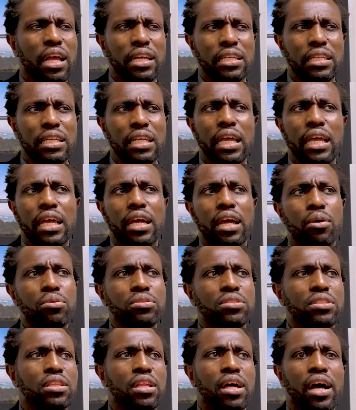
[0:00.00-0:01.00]
yeah, I
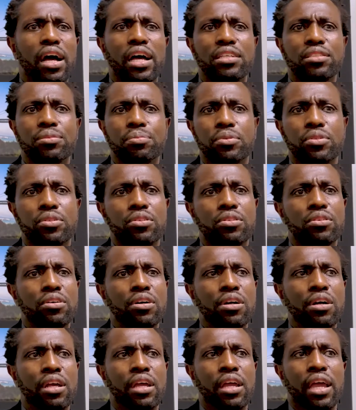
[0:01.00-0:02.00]
was in the hospital
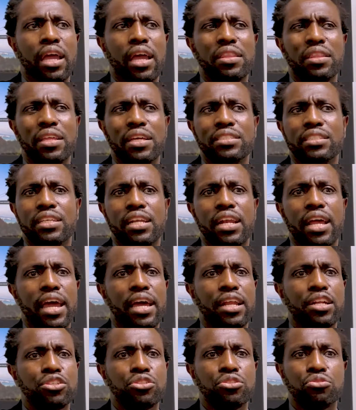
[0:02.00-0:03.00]
and they said I
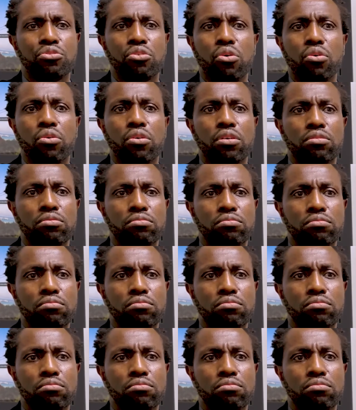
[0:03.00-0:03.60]
had a stroke.